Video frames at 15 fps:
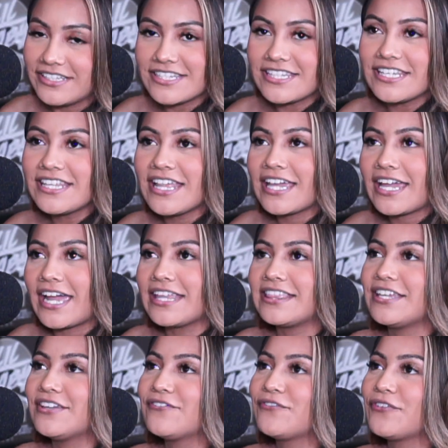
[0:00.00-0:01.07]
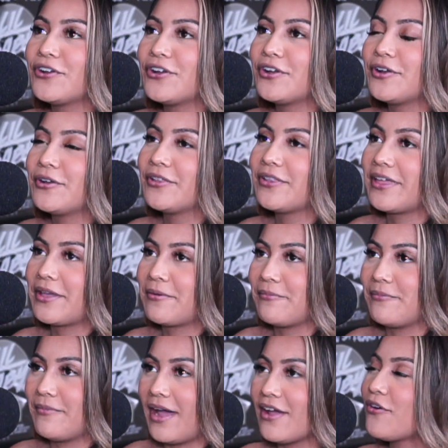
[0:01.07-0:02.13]
Honestly, like I think for
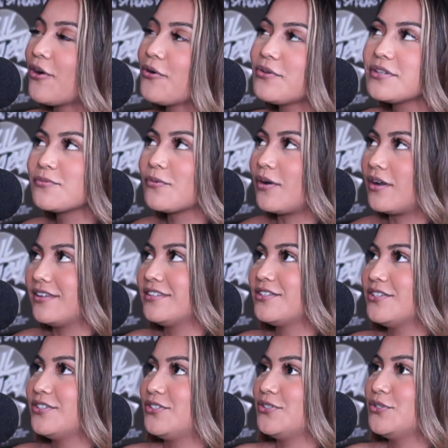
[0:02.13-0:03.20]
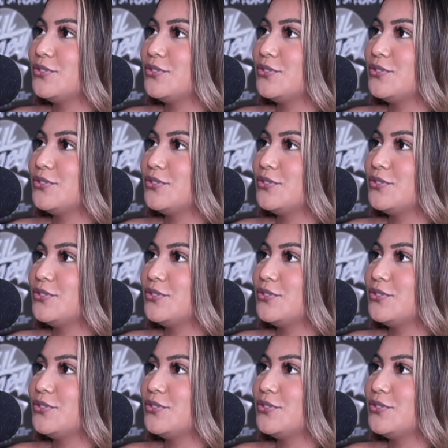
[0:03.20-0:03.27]
like... I've always wanted to